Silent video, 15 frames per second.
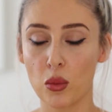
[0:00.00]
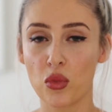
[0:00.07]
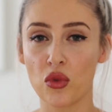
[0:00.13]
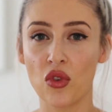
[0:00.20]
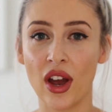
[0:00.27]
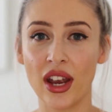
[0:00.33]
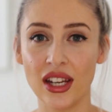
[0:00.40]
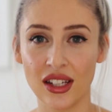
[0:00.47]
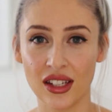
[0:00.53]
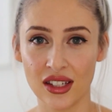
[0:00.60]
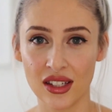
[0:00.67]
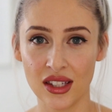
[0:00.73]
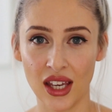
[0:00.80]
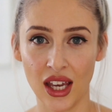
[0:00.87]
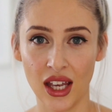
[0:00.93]
brighten the
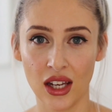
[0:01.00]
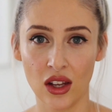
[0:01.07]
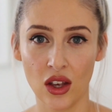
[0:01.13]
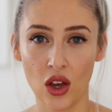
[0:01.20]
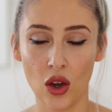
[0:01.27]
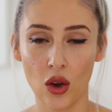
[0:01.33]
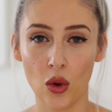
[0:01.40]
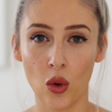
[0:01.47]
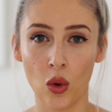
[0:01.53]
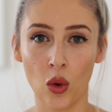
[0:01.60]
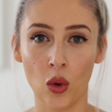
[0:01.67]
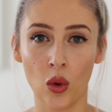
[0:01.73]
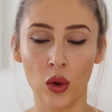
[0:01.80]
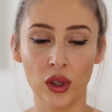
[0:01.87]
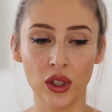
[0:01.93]
skin,
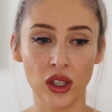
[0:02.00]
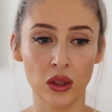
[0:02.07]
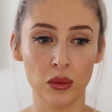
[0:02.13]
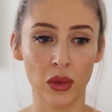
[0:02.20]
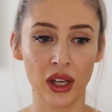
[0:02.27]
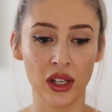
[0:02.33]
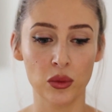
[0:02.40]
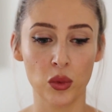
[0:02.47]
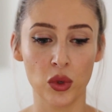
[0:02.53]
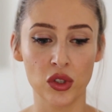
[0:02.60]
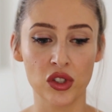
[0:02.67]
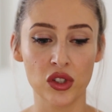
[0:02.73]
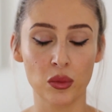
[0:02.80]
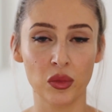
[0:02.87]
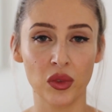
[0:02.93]
or you might
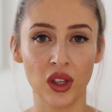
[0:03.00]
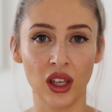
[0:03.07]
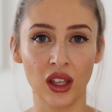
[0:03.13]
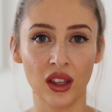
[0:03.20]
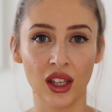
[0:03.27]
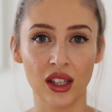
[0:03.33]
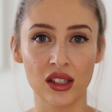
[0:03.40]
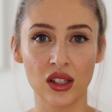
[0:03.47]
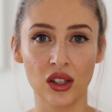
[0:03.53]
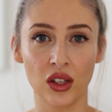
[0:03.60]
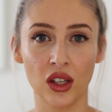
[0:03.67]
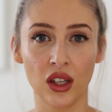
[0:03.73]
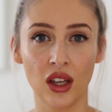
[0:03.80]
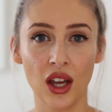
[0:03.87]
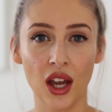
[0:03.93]
want something that's going
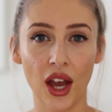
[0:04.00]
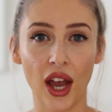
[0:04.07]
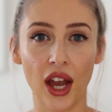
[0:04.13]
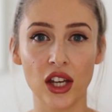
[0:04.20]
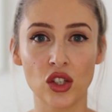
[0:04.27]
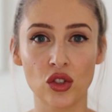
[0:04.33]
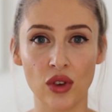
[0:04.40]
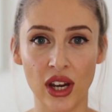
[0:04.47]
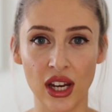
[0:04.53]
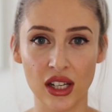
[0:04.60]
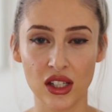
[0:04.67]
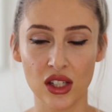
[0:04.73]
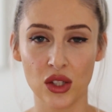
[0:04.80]
to hydrate,